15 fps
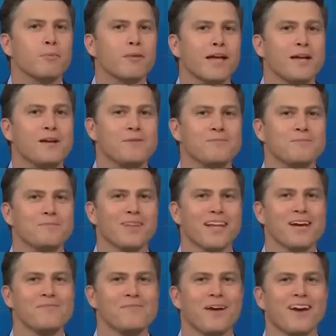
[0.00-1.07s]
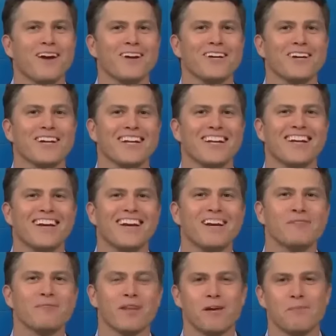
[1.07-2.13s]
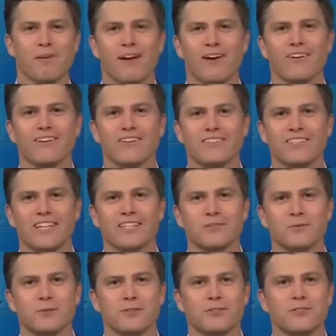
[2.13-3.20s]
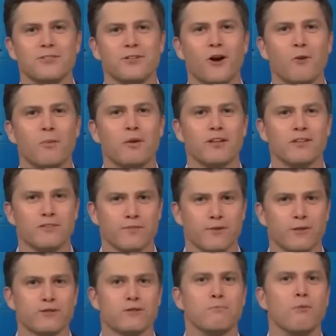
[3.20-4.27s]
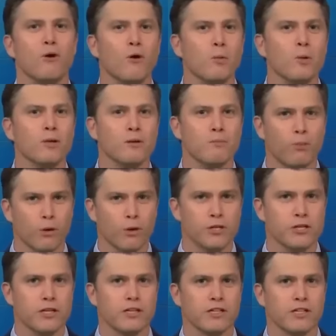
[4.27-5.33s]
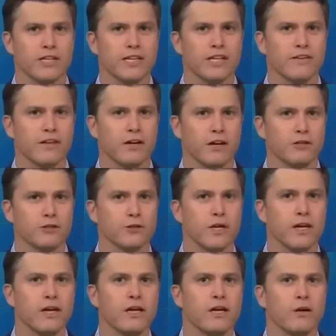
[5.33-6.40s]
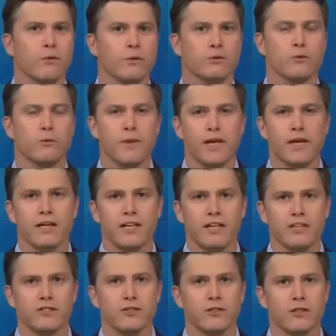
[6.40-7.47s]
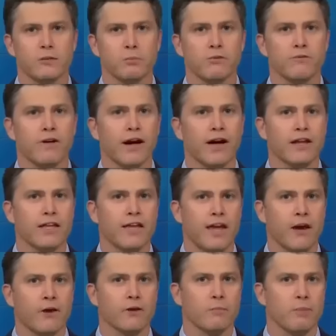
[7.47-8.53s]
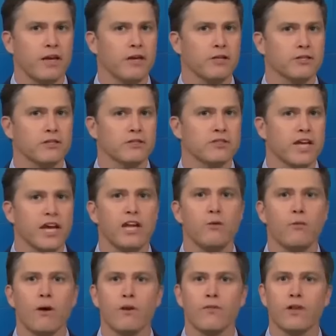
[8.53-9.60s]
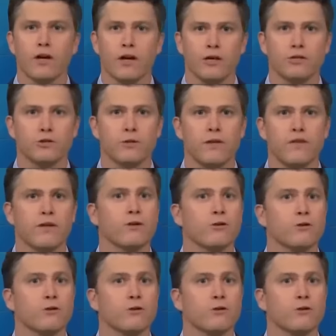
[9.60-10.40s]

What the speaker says: Planned Parenthood says it will soon open its first mobile abortion clinic in the country, which will make it easier to provide care to patients anywhere in the country that